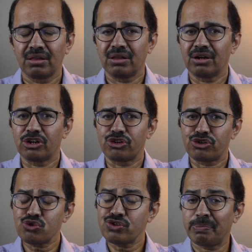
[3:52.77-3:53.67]
The
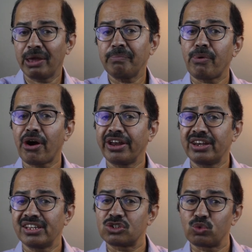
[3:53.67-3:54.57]
true tipping
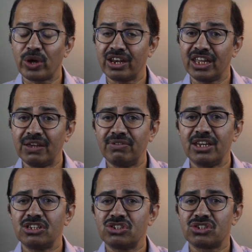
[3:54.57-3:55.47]
point is when
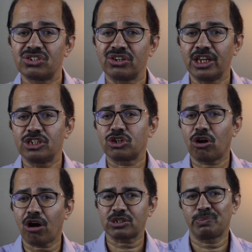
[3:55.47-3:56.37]
EVs reach
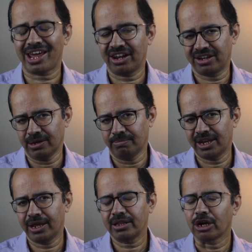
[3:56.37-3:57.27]
cost parity,
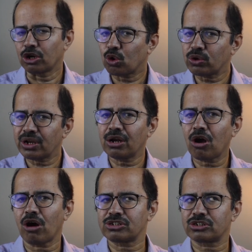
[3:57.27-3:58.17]
meaning the total
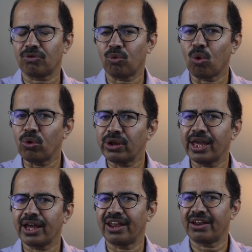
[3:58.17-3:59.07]
cost of
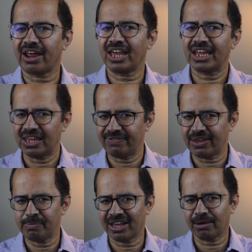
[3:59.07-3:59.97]
owning and running an
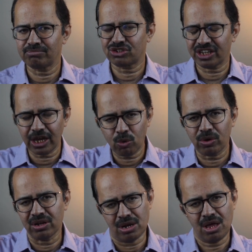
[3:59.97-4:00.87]
EV becomes
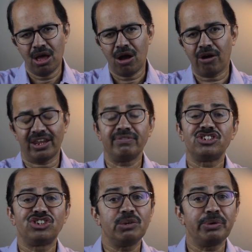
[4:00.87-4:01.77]
equal or
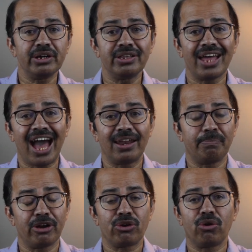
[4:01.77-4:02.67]
even cheaper than a
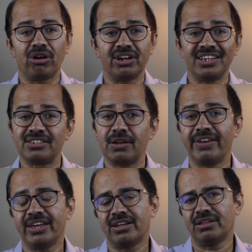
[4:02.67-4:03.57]
petrol or diesel
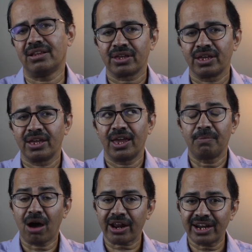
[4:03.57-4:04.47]
vehicle. In
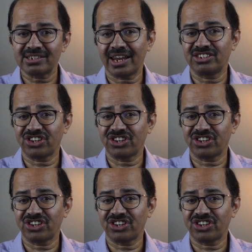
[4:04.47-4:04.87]
markets like